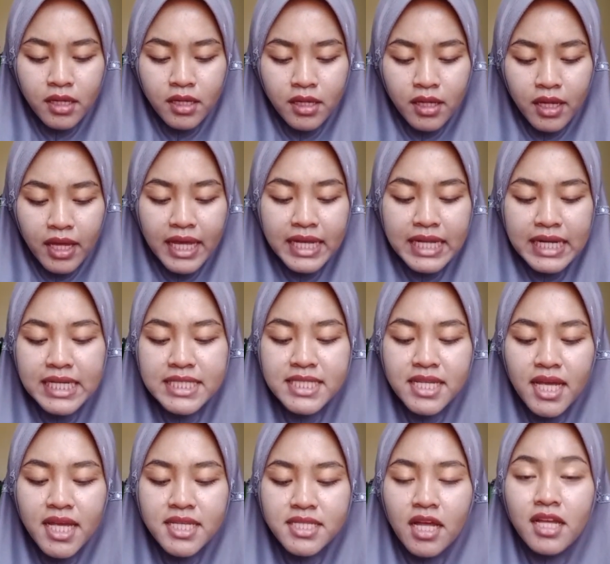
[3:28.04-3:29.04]
English
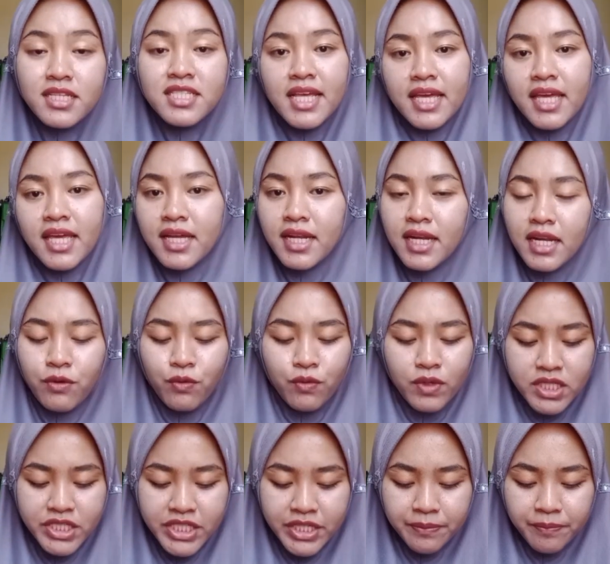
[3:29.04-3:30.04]
as a second
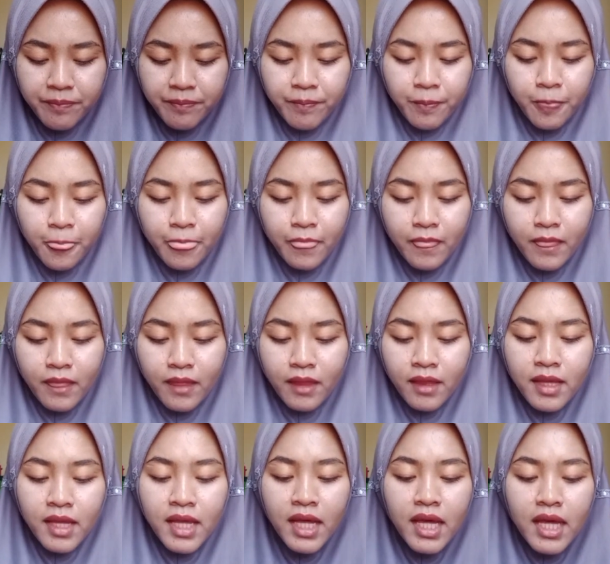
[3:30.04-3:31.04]
language.
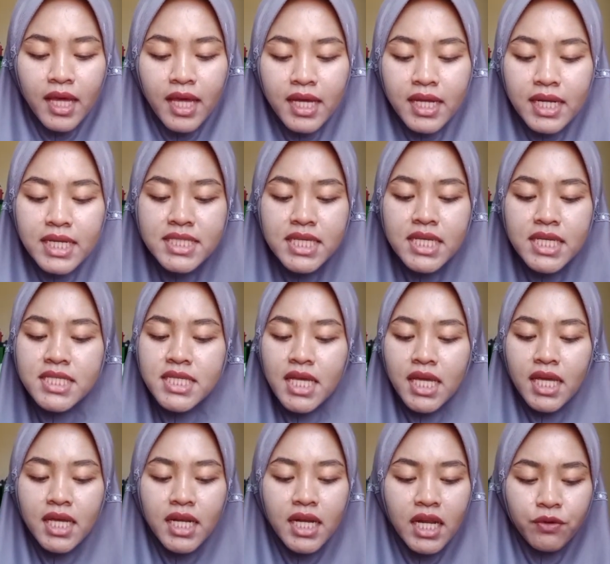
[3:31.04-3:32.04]
English as
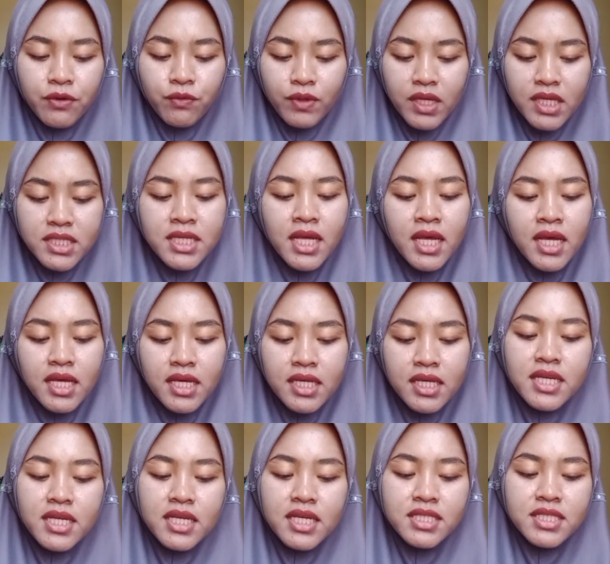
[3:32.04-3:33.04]
second language is
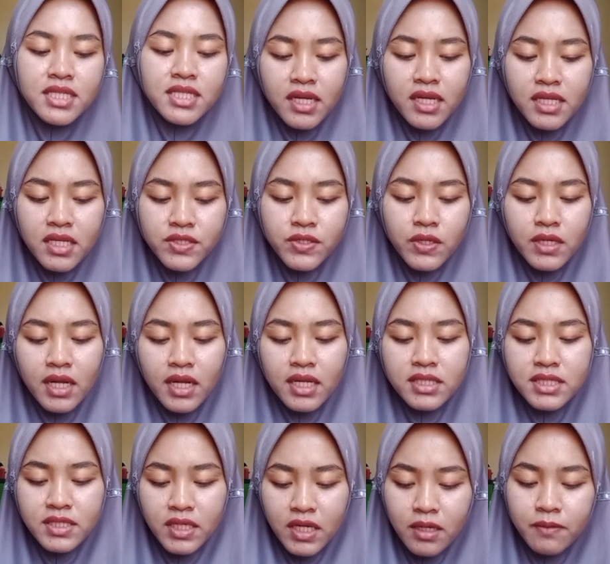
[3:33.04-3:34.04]
a traditional
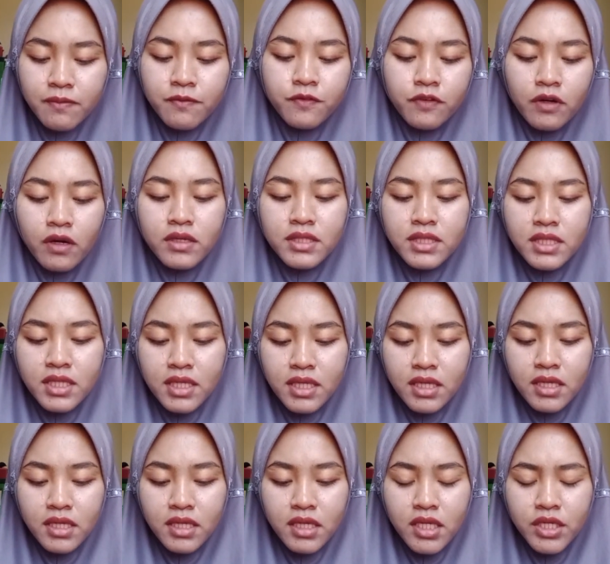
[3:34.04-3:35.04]
term for
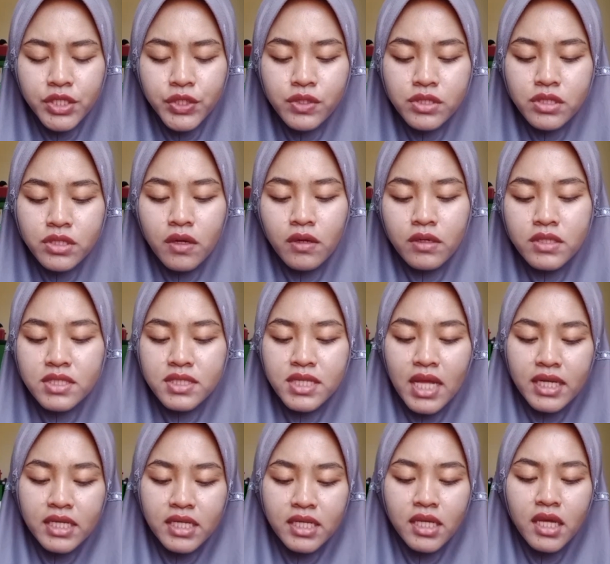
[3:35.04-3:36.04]
the use or
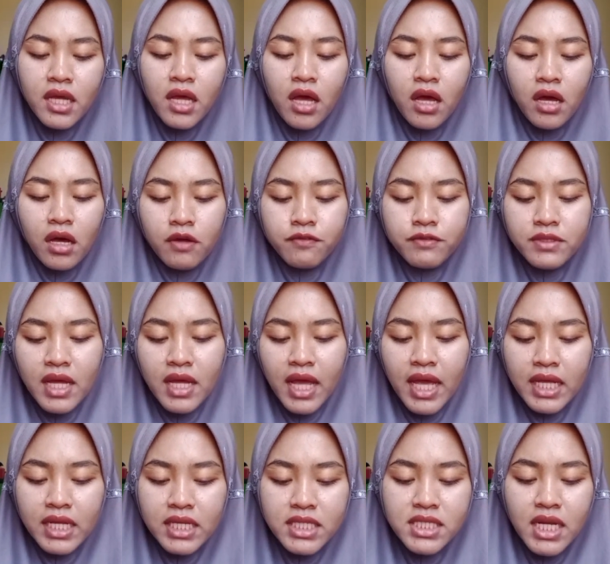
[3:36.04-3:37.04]
study of the
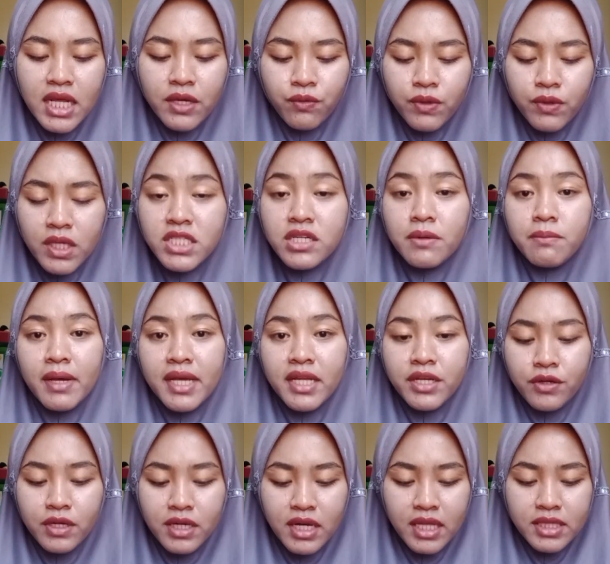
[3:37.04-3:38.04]
English language by
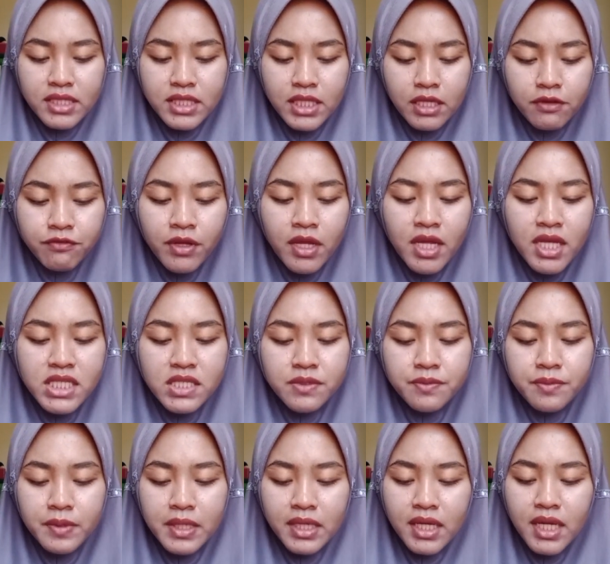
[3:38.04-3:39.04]
non-native
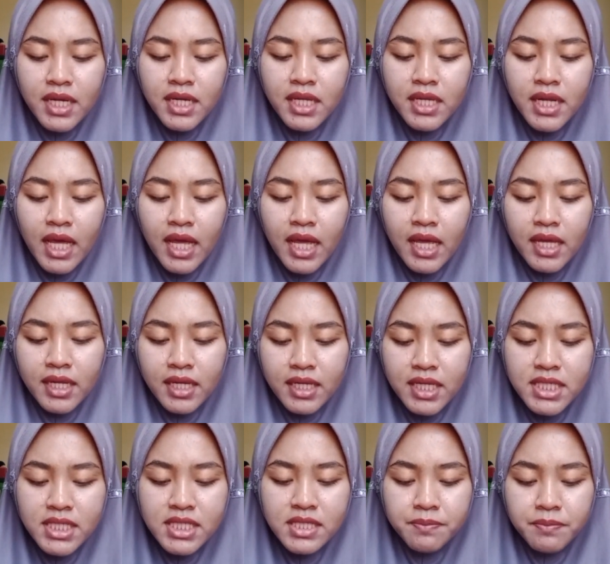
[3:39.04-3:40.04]
speaker in
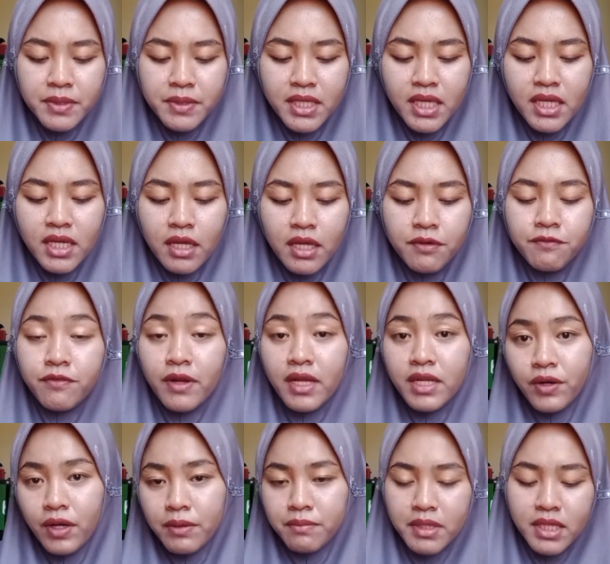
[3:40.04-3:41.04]
English-speaking
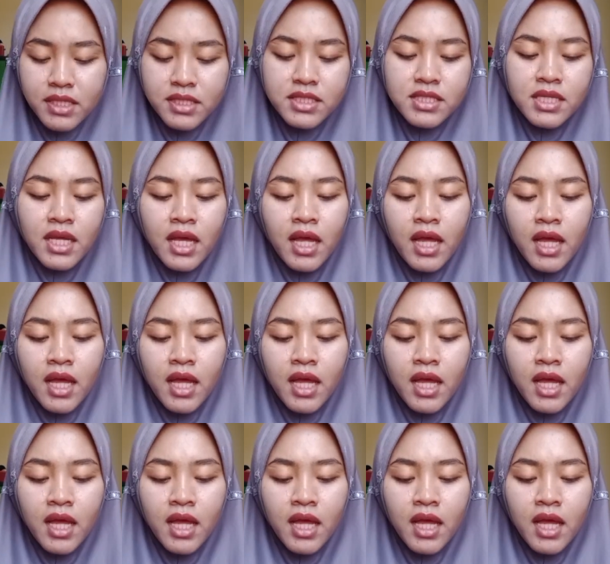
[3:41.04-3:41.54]
environments.